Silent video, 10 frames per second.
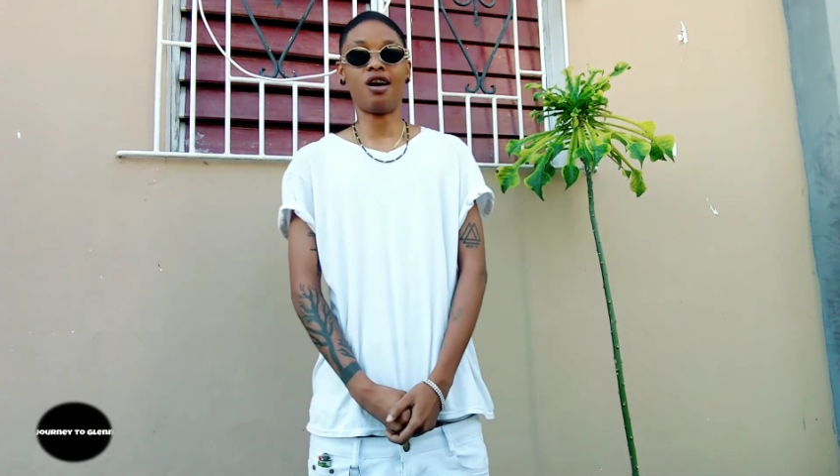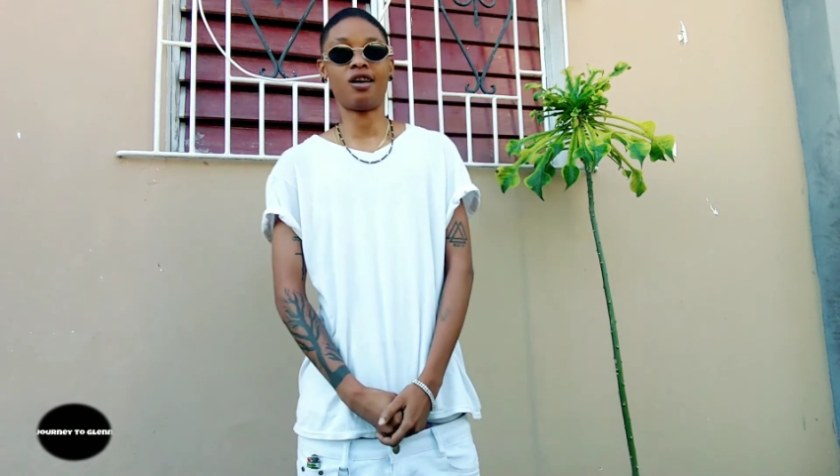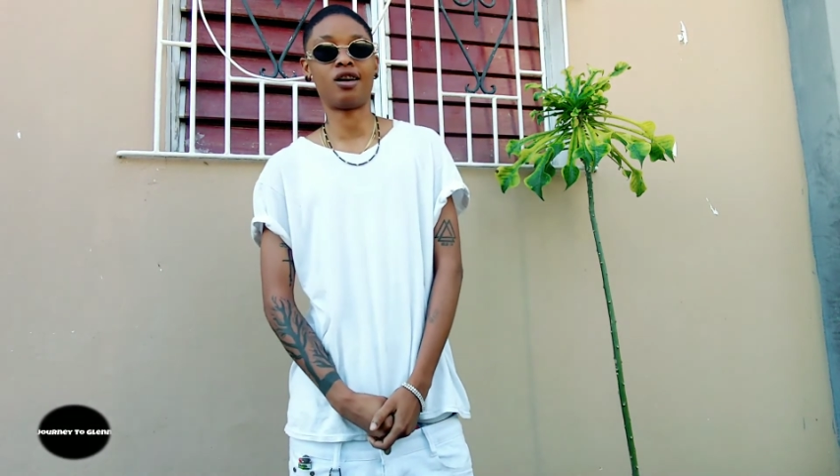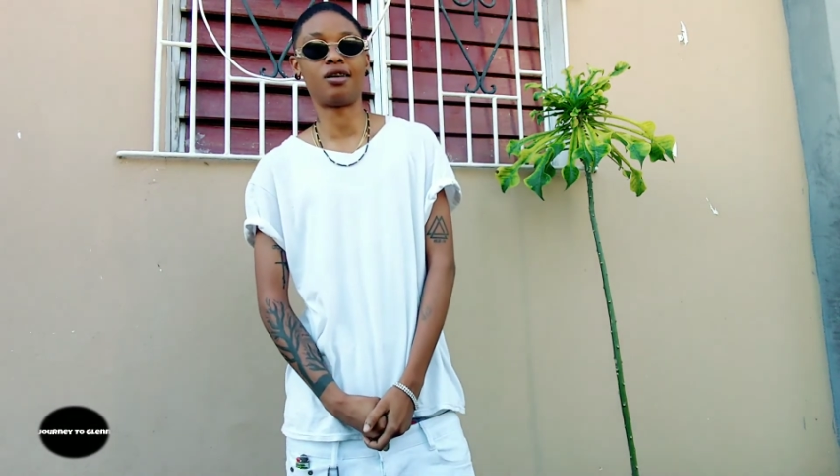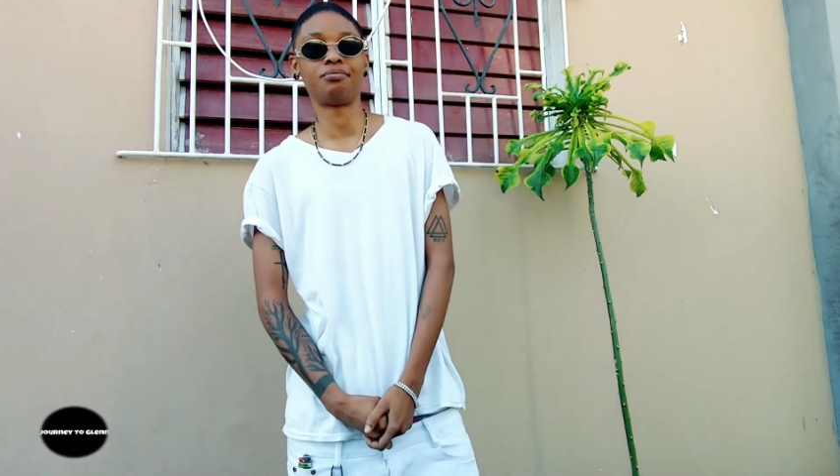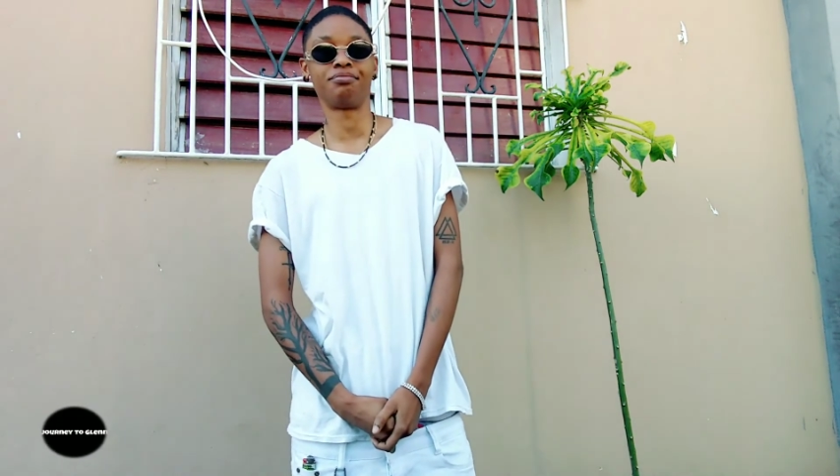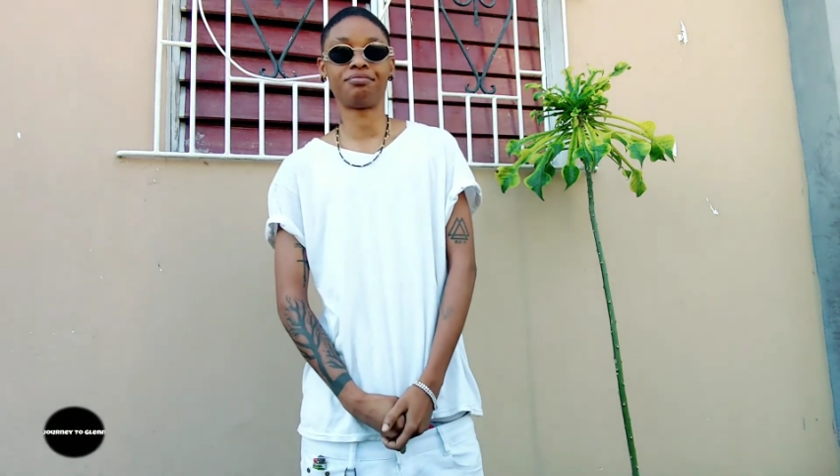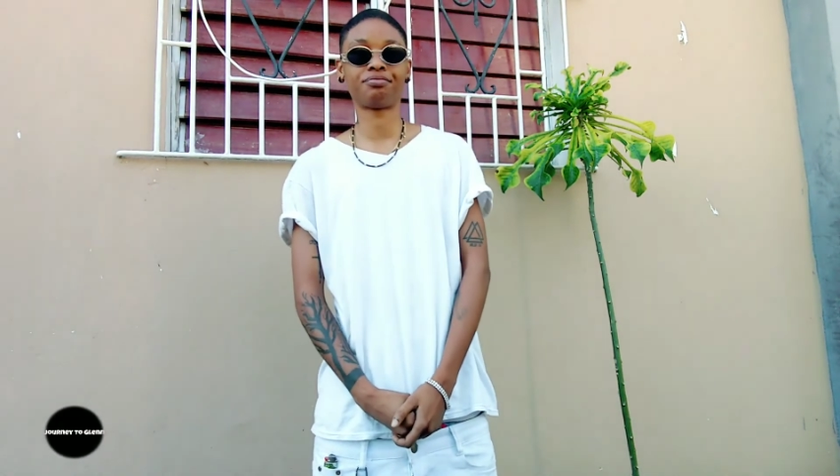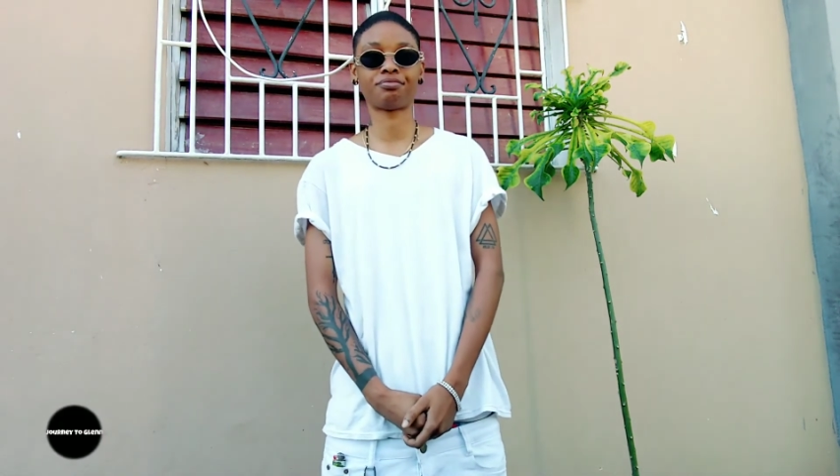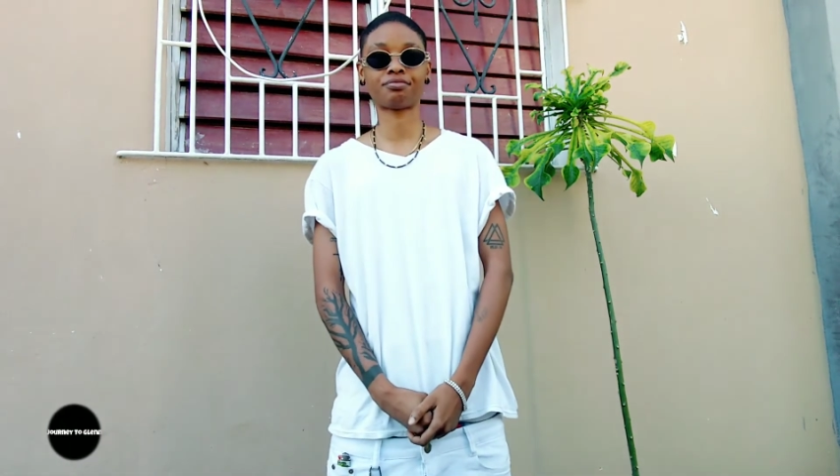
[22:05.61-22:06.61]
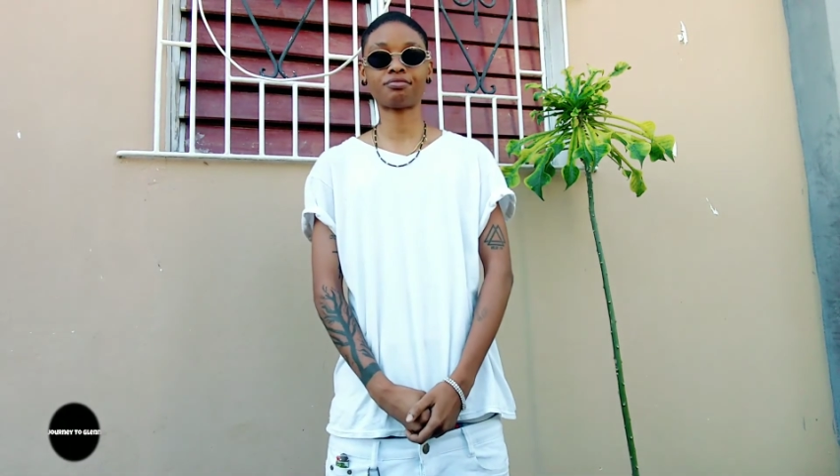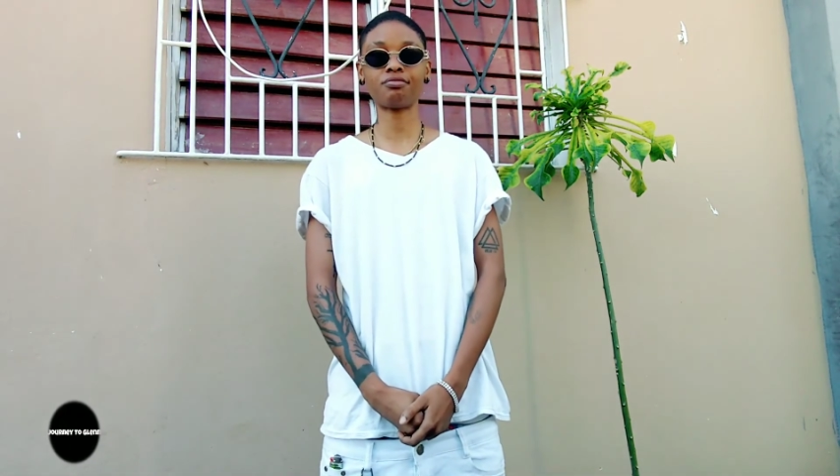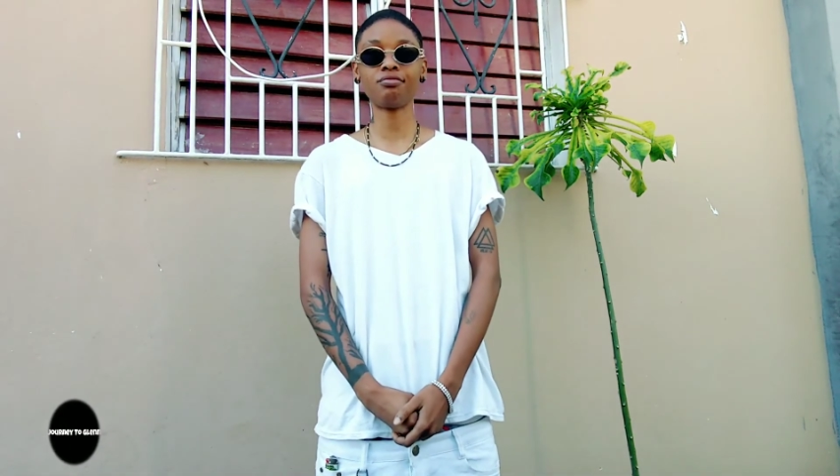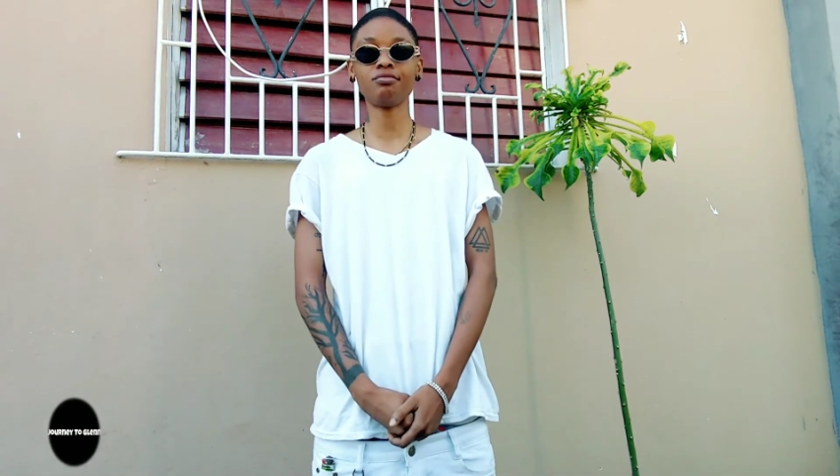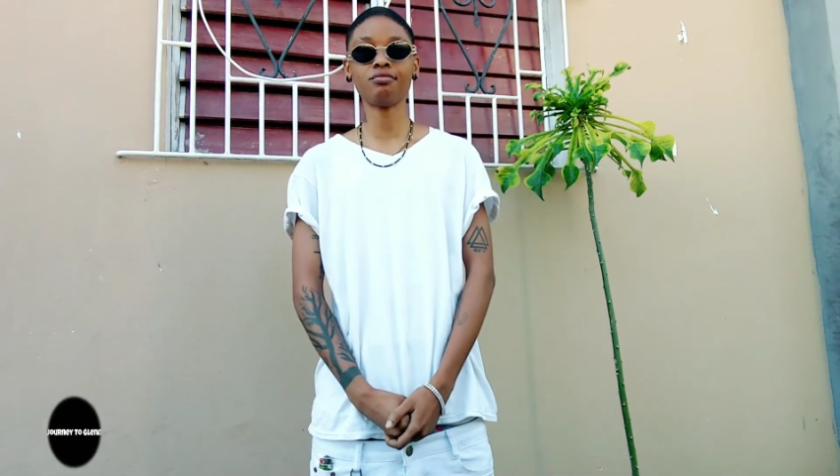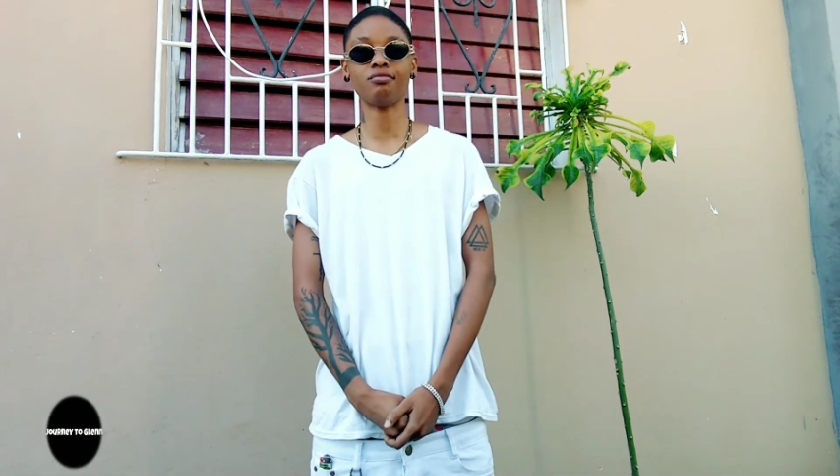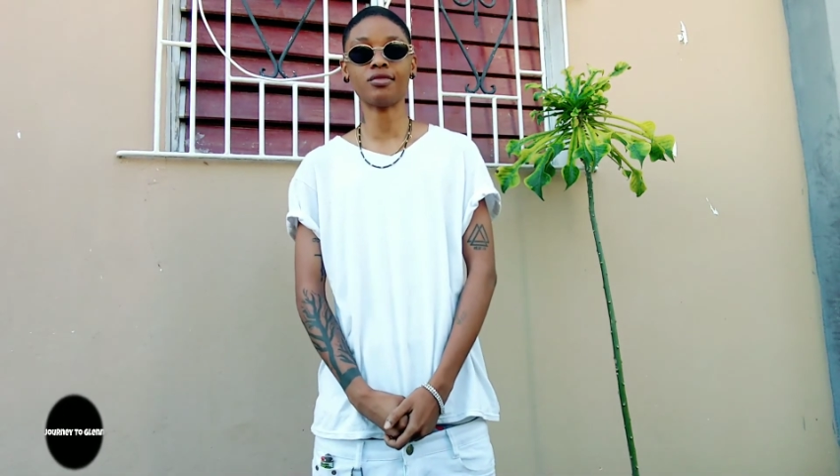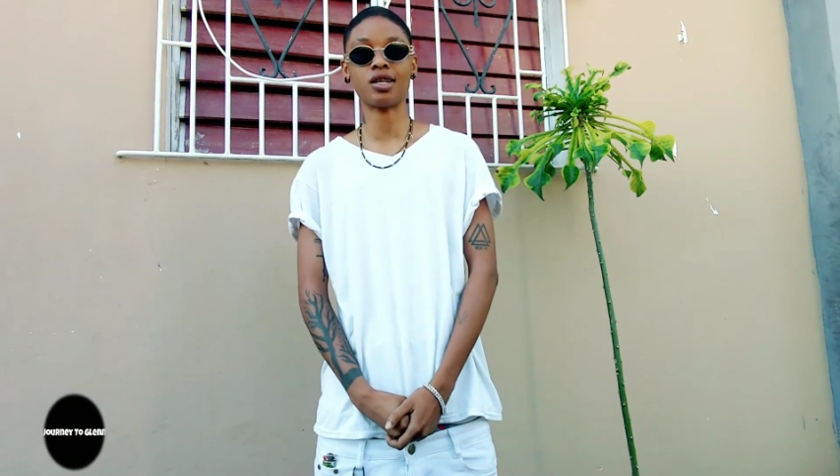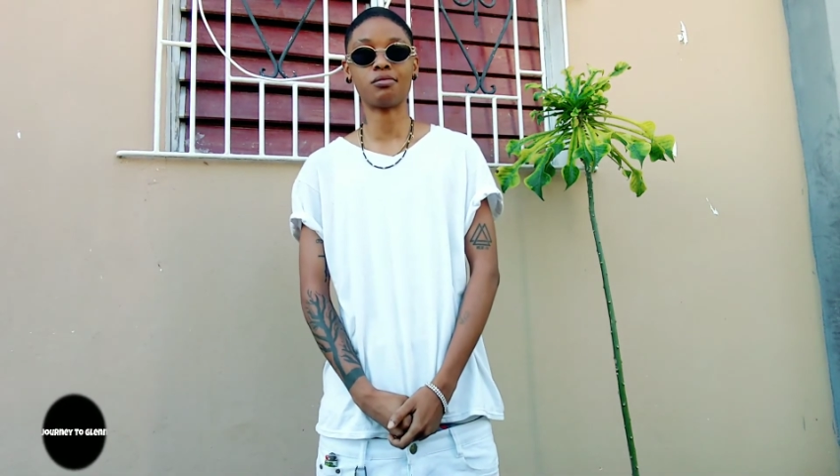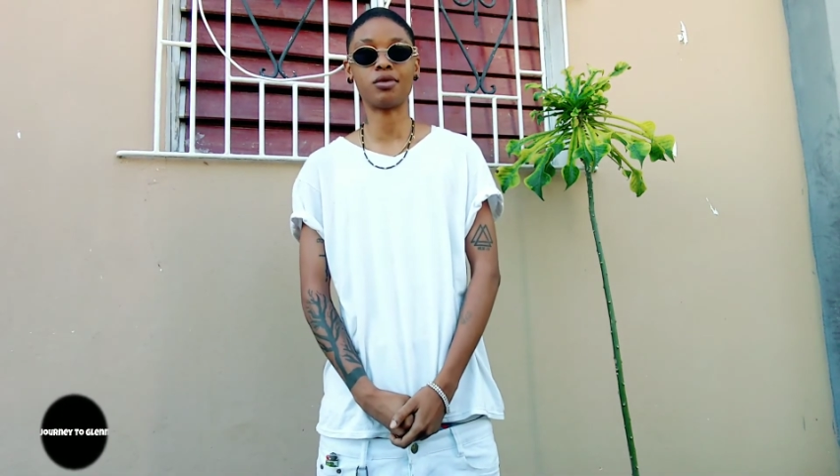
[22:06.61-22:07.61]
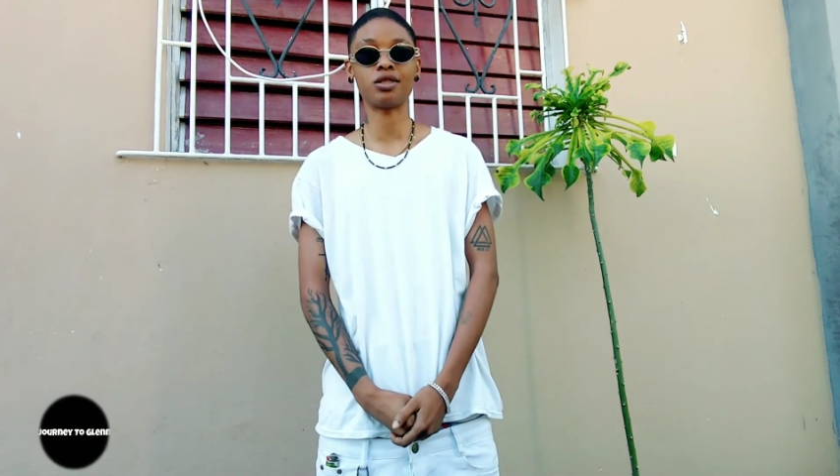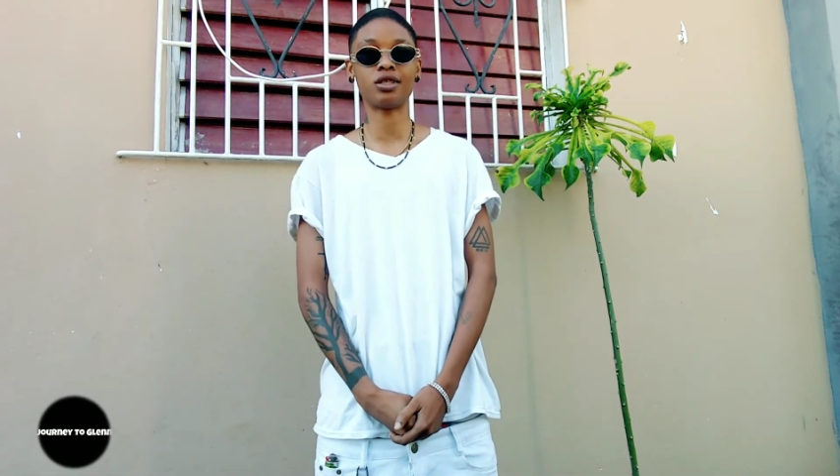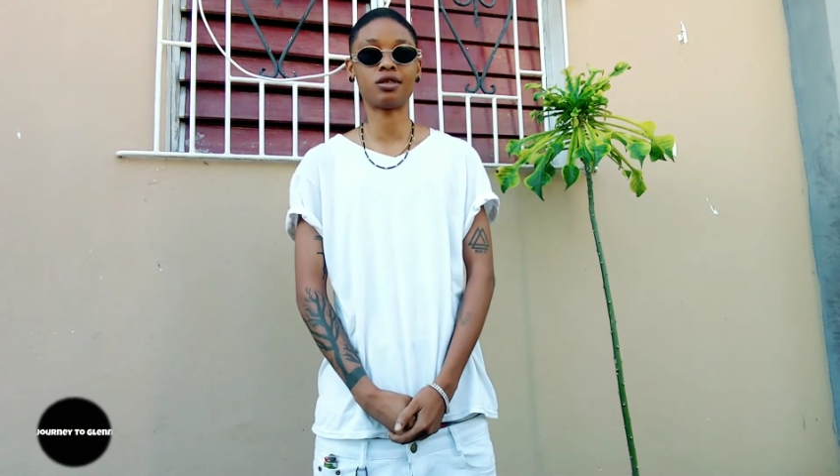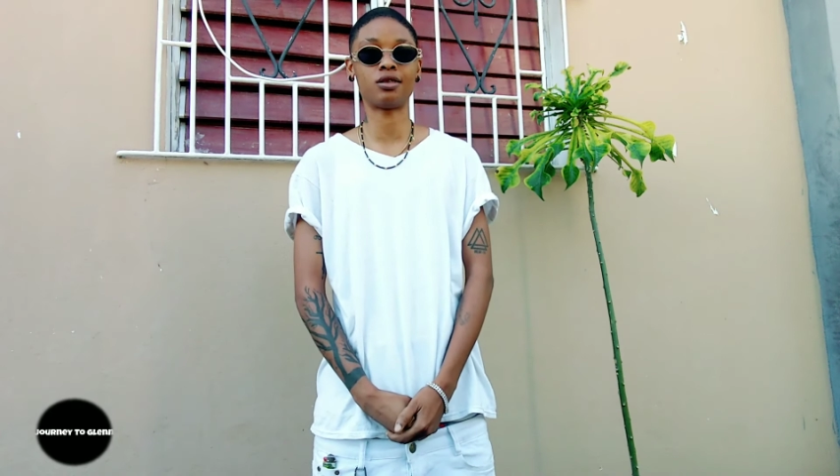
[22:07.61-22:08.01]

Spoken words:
Um, but